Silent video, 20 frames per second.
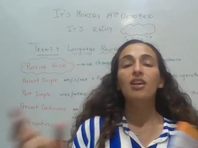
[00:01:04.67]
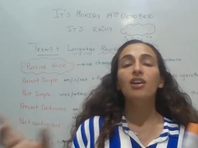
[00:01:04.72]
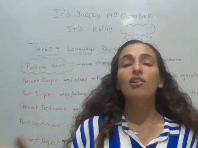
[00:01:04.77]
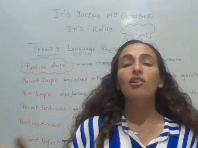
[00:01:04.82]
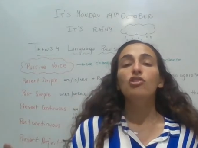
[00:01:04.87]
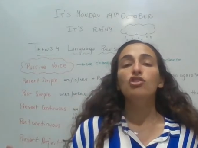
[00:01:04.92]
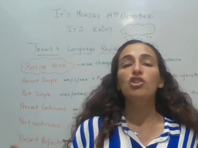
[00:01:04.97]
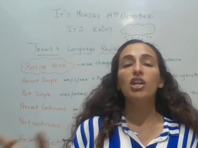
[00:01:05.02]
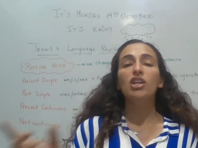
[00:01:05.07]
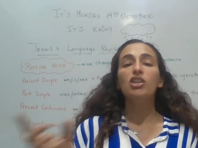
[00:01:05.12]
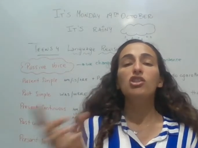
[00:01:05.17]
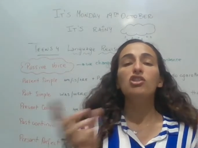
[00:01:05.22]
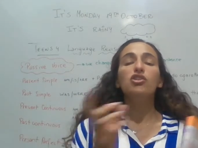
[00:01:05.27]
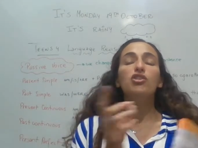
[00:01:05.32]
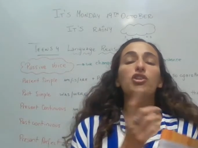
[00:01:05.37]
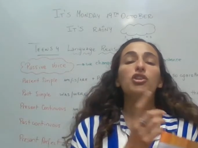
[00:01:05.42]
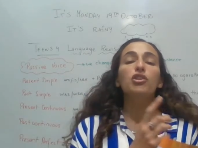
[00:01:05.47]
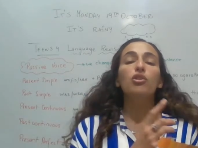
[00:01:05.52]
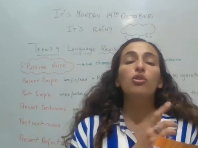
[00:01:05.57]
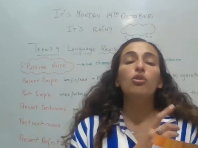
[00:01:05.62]
change
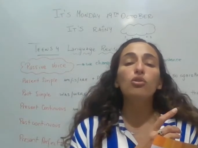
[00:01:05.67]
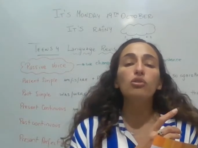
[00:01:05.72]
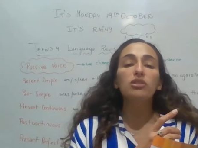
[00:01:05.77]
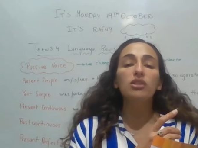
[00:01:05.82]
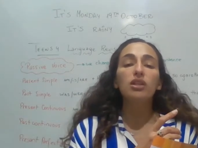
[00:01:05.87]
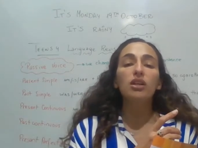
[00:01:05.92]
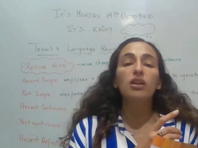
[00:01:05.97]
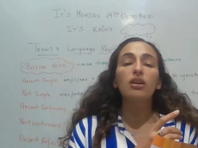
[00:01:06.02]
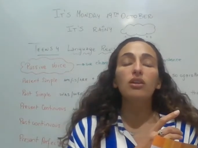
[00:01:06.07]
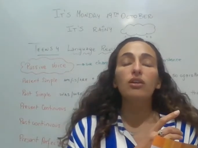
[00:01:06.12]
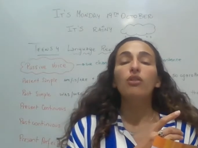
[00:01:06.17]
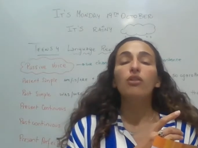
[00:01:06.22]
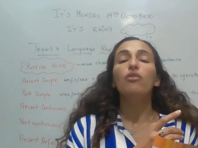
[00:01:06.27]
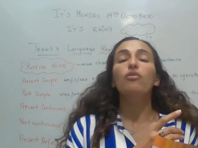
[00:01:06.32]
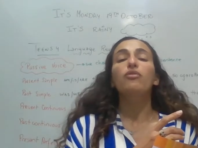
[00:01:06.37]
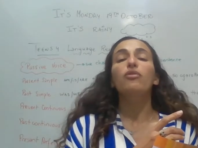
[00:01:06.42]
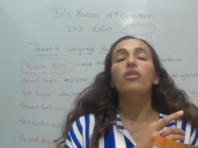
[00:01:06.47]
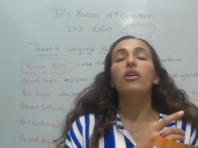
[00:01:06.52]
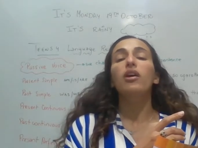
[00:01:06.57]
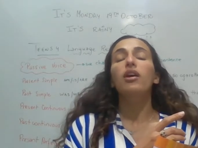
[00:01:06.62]
the order of
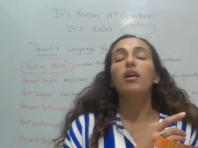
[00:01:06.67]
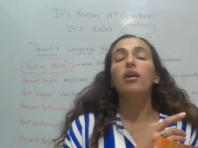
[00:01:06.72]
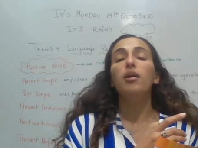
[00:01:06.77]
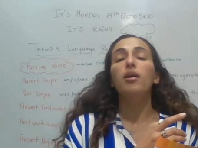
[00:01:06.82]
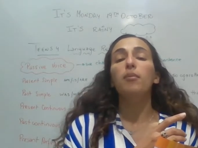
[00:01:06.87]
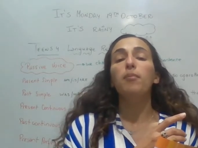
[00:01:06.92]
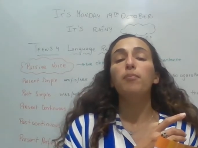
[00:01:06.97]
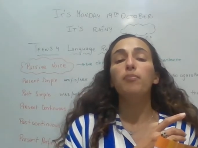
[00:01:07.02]
the